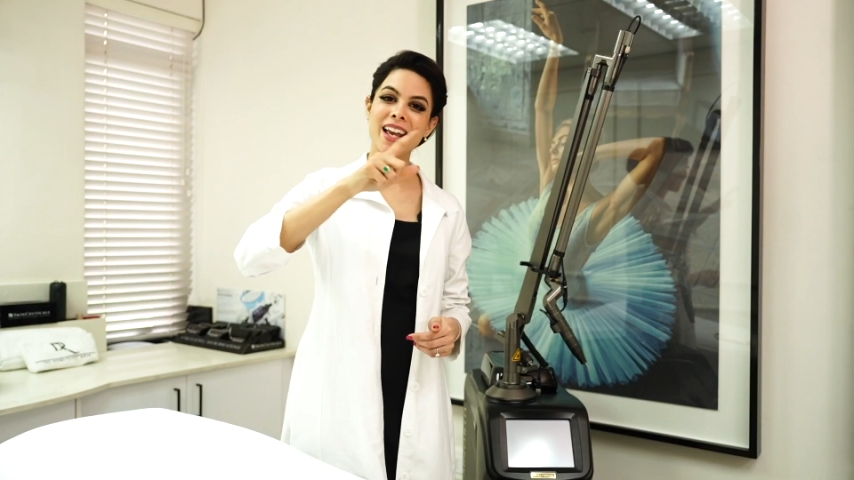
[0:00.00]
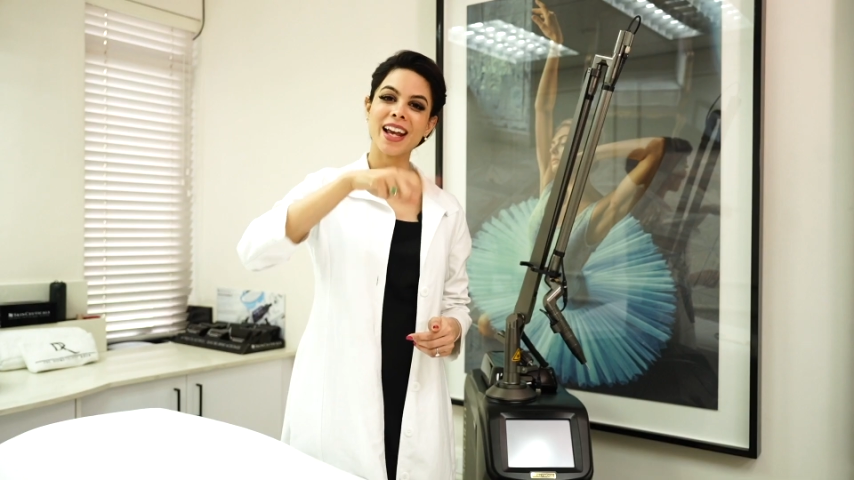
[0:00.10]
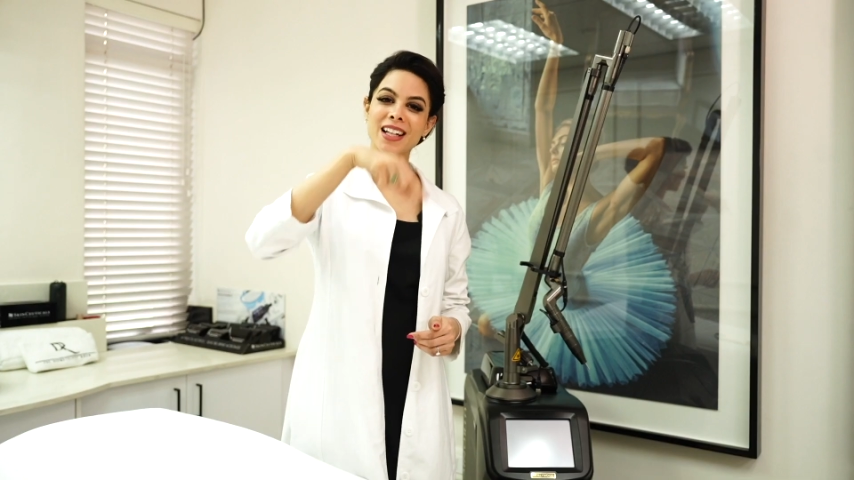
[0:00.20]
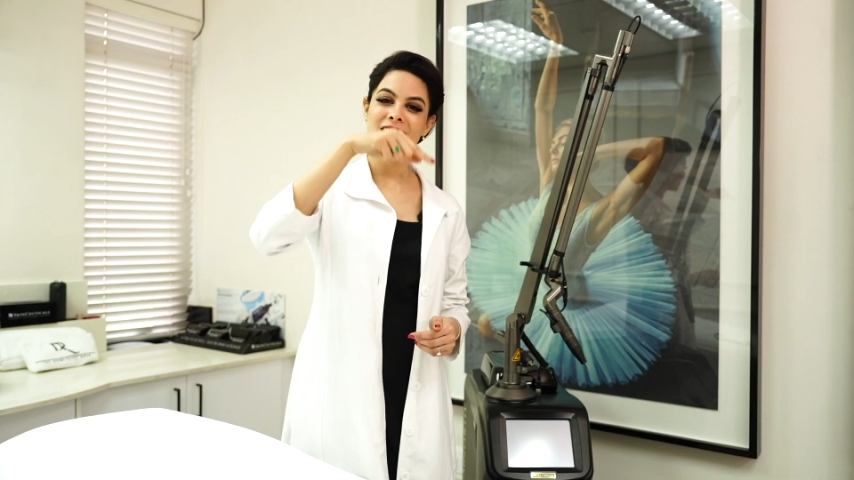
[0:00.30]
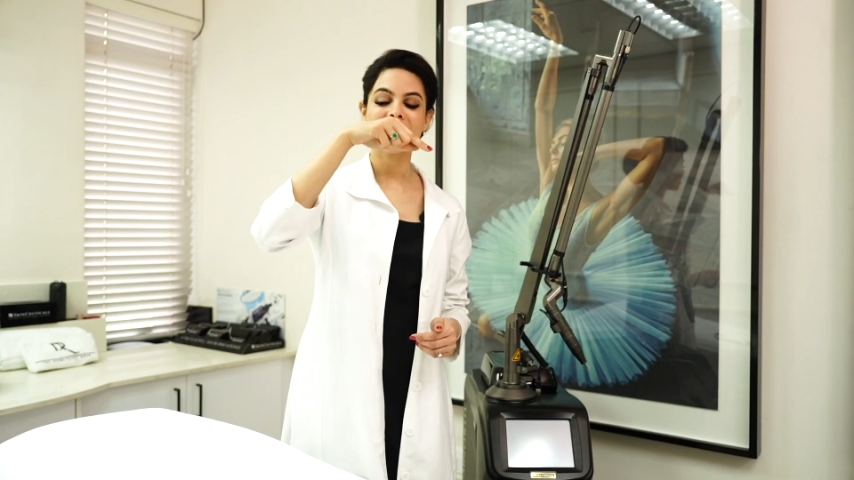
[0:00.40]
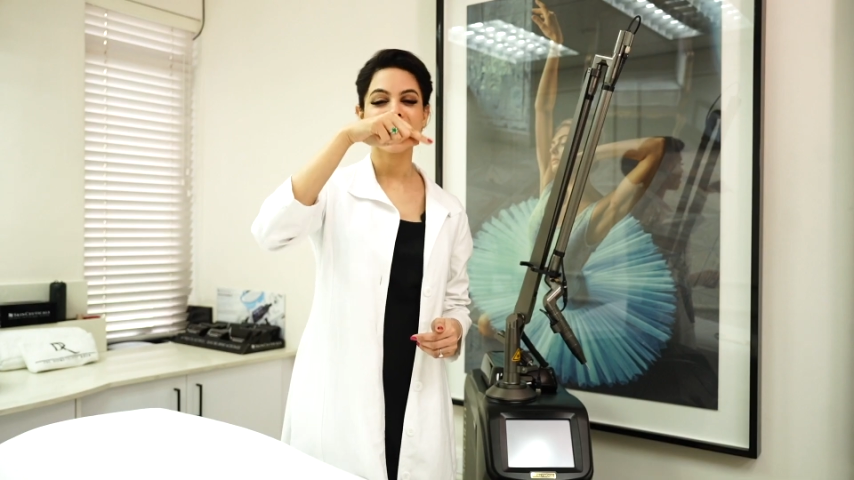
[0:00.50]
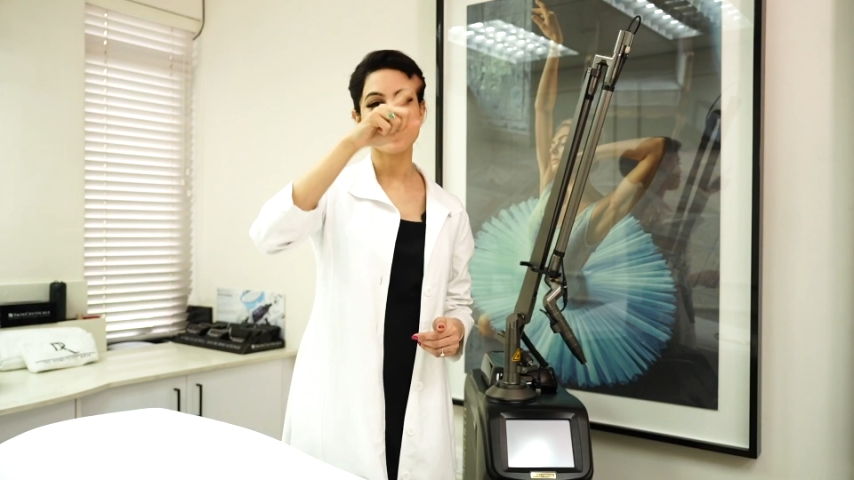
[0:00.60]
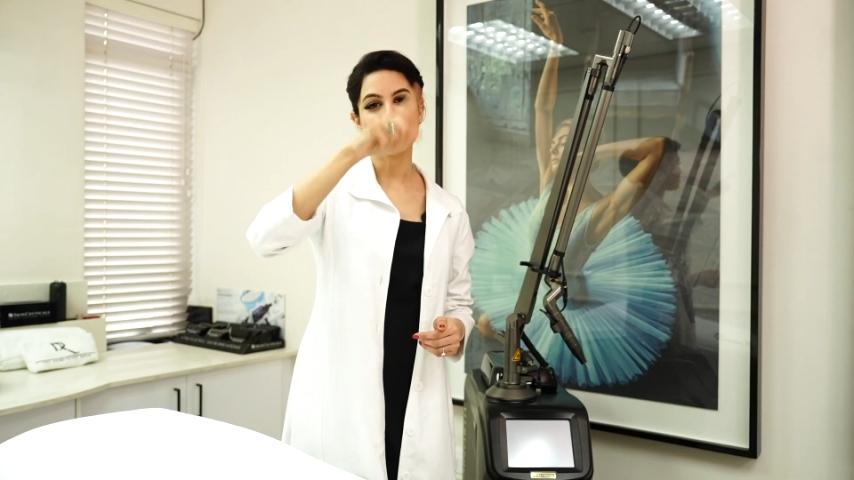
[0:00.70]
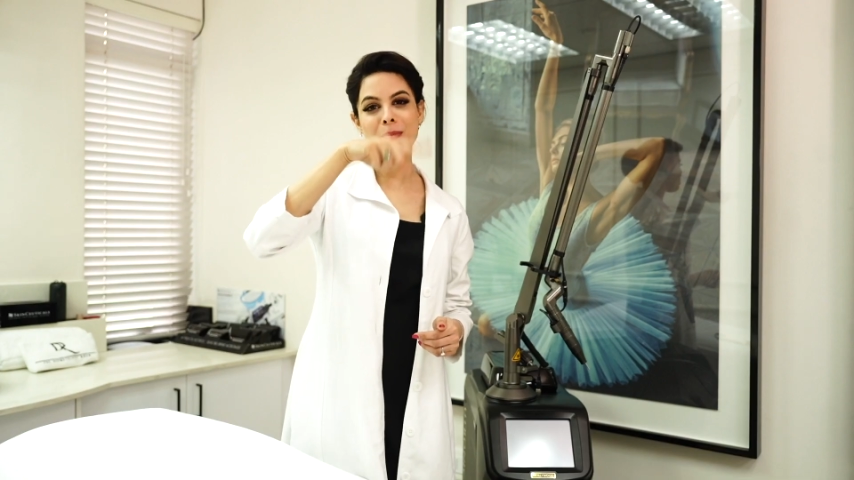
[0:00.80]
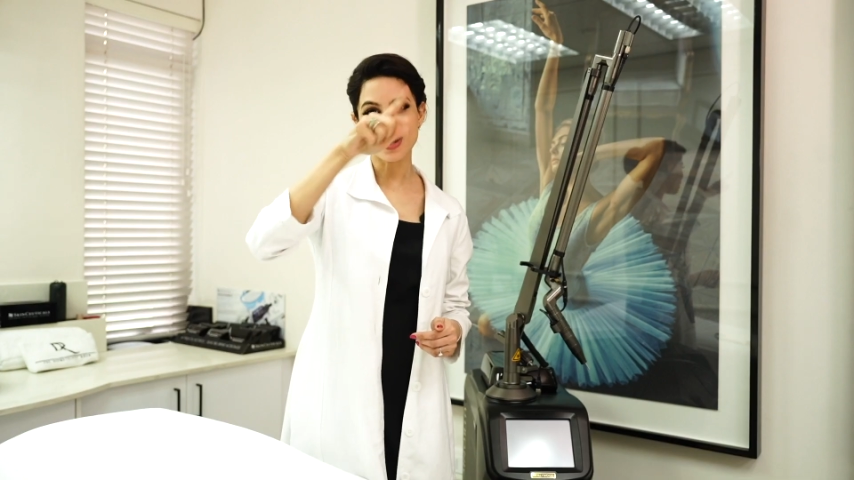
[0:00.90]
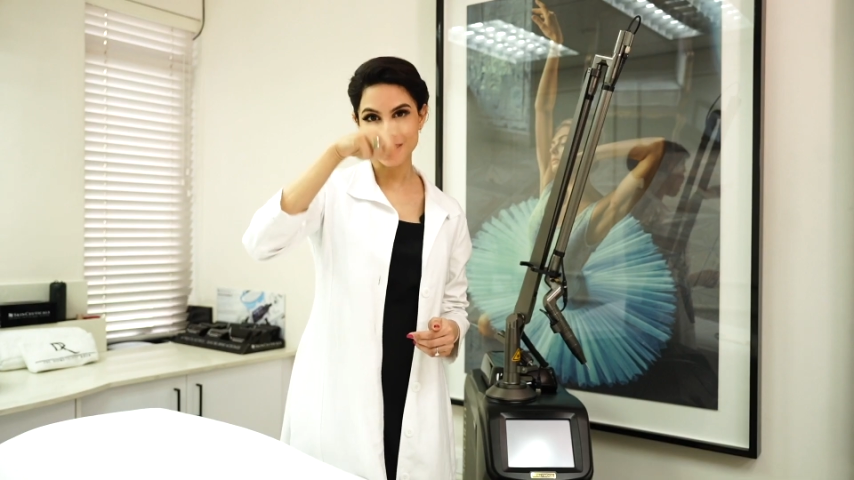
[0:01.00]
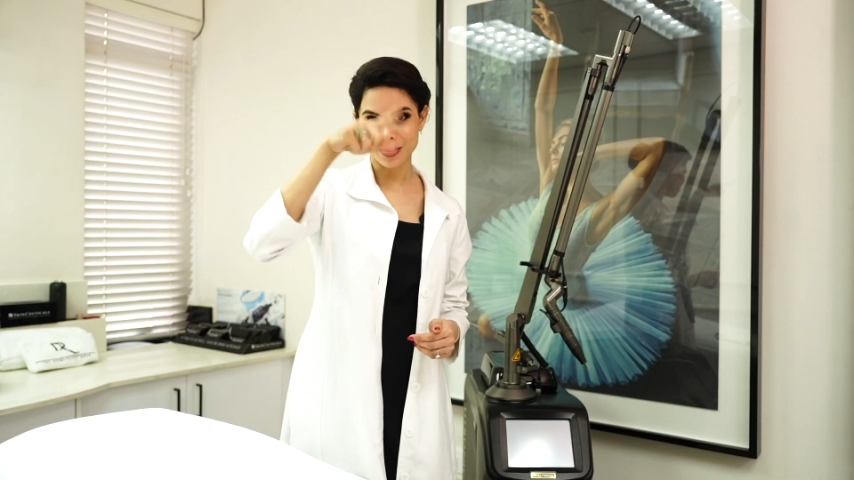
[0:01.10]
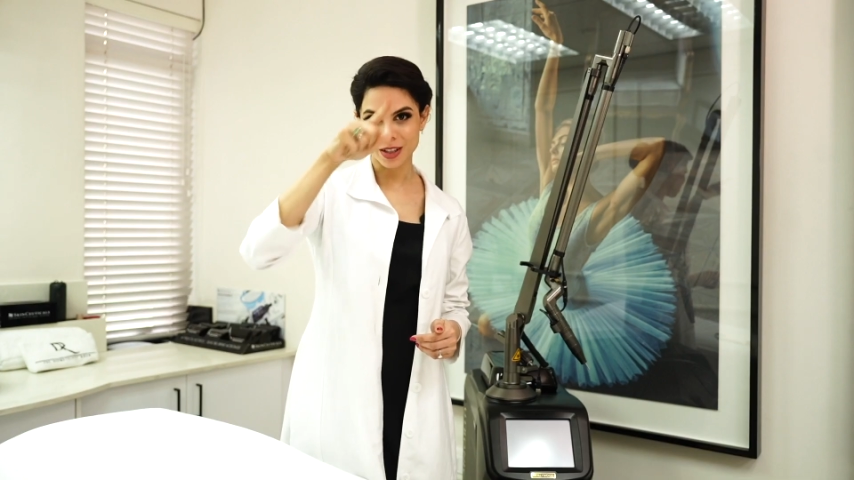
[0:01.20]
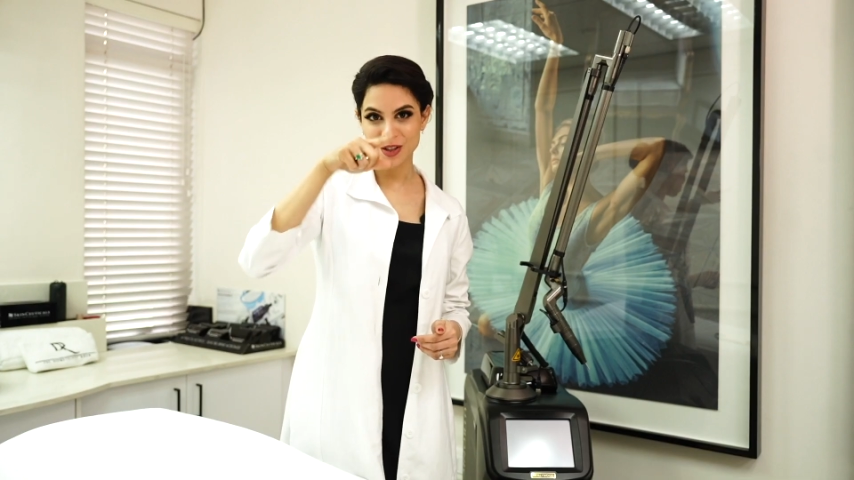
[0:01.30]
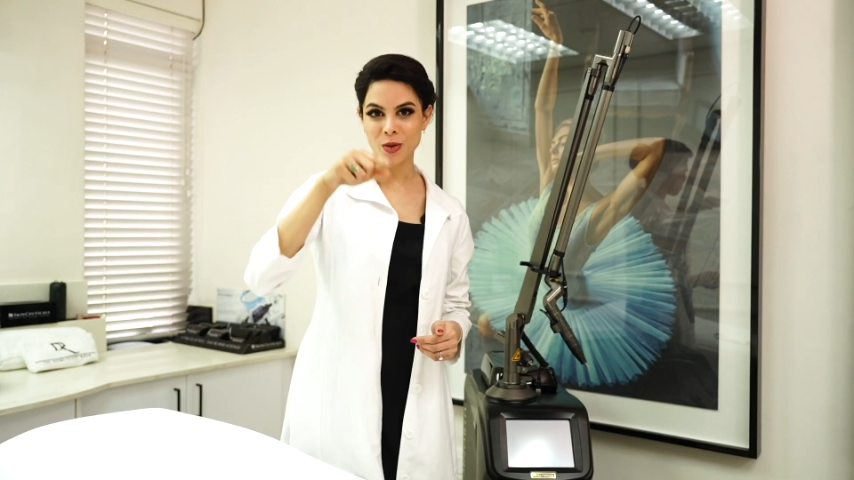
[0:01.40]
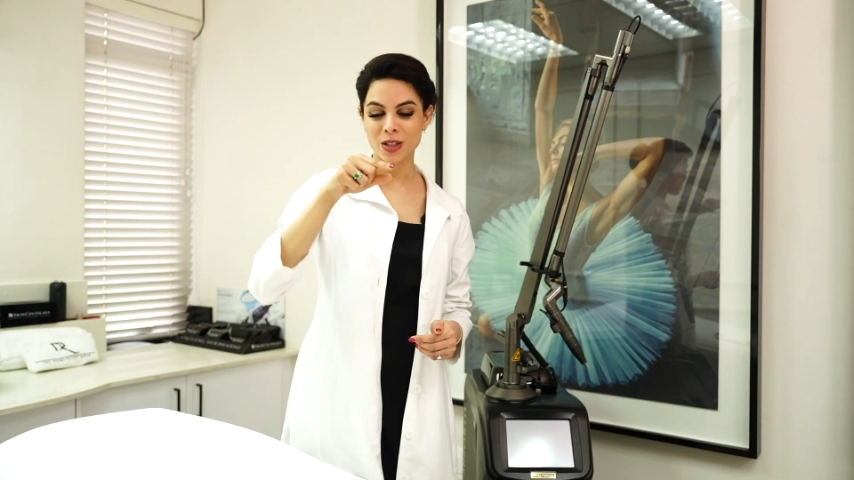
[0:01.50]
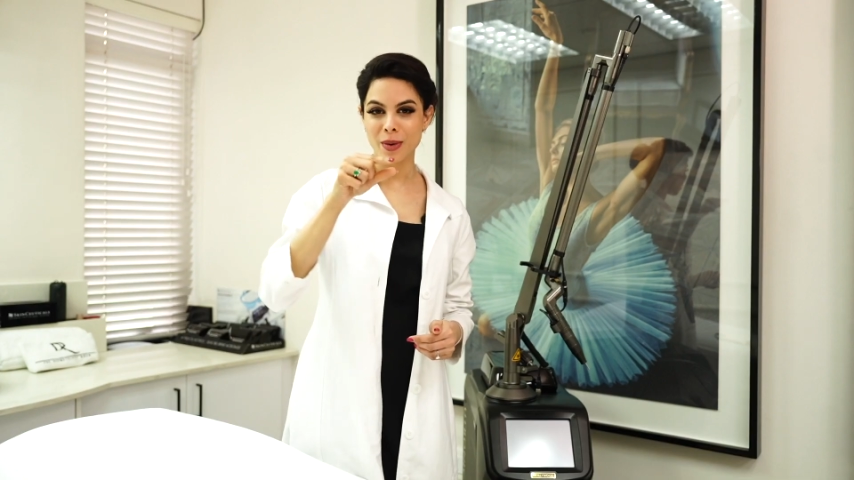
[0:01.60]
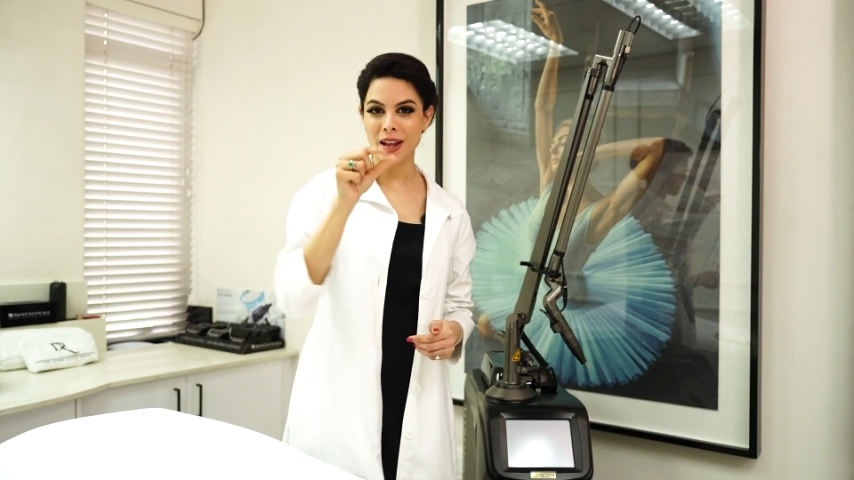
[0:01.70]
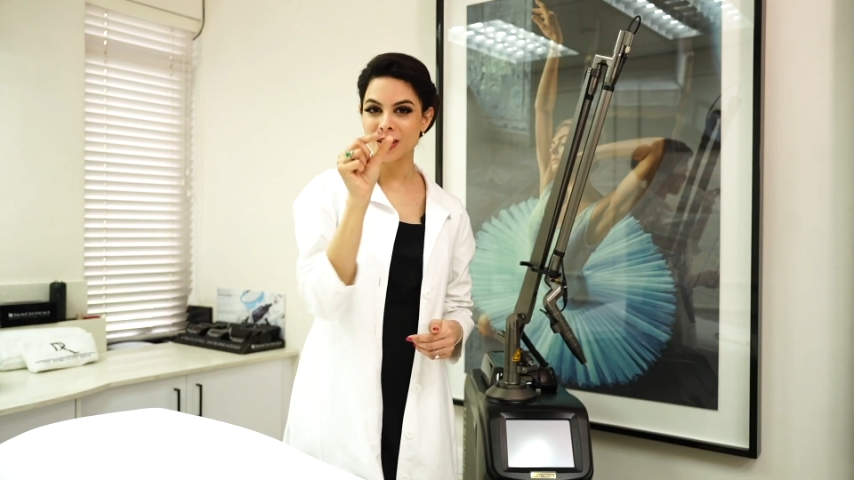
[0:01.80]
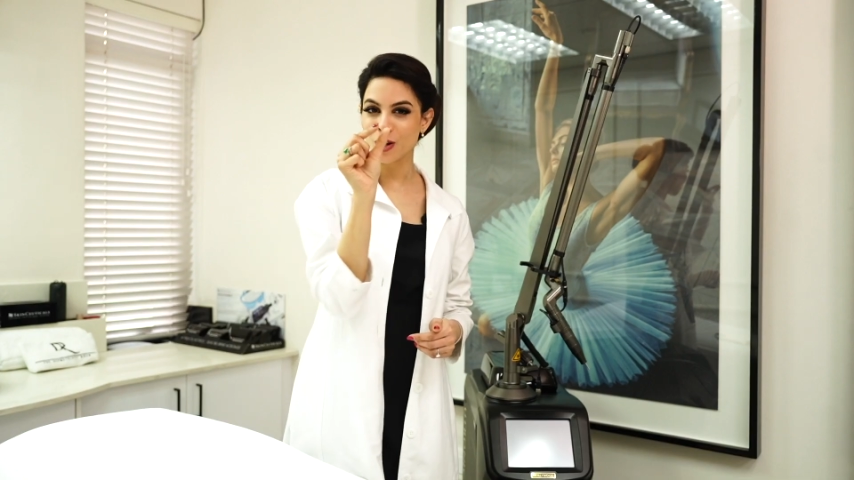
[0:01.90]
it's multiple short spikes